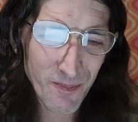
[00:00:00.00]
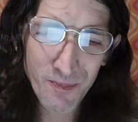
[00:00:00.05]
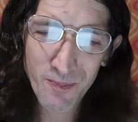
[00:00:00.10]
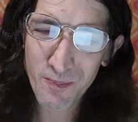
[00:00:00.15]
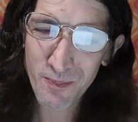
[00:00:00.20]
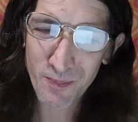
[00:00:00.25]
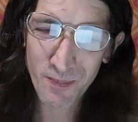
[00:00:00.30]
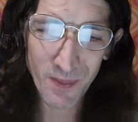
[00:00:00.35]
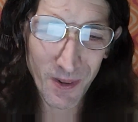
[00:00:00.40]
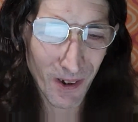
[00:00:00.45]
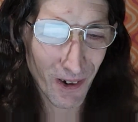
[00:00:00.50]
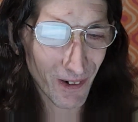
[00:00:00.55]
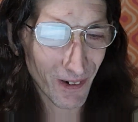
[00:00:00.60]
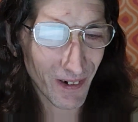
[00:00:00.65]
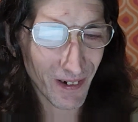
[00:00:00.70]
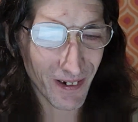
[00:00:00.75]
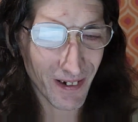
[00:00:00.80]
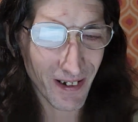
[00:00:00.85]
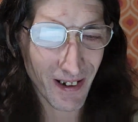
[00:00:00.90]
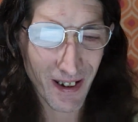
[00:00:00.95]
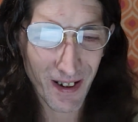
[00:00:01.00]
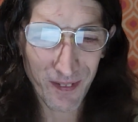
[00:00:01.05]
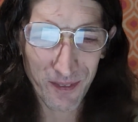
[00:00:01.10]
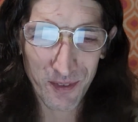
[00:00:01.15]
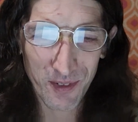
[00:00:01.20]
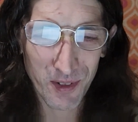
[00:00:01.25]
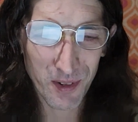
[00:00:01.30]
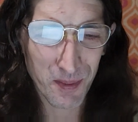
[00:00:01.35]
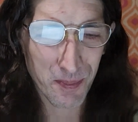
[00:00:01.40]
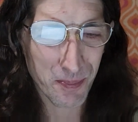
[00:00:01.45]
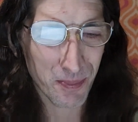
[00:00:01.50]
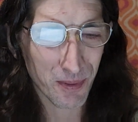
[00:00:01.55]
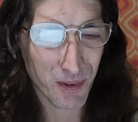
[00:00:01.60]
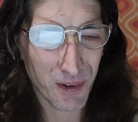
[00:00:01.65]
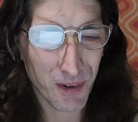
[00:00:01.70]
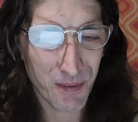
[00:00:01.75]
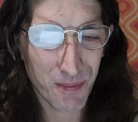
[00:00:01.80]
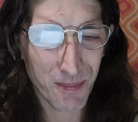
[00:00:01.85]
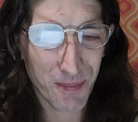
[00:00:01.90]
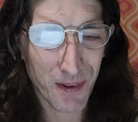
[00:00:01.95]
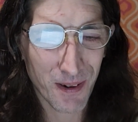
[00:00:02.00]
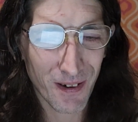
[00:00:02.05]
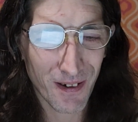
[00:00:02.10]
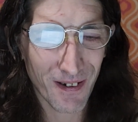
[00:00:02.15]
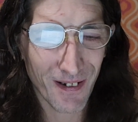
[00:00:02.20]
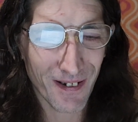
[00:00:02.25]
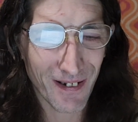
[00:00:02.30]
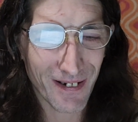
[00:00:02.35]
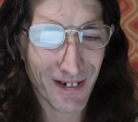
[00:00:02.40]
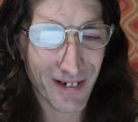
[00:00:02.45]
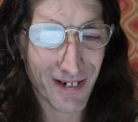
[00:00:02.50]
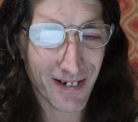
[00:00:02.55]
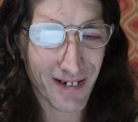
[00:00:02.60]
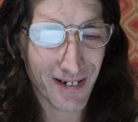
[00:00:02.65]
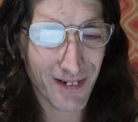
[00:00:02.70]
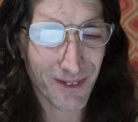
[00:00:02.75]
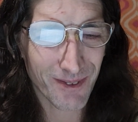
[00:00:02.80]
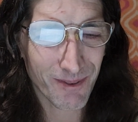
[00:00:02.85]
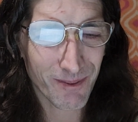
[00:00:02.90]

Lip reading: Martin, after a brief pause.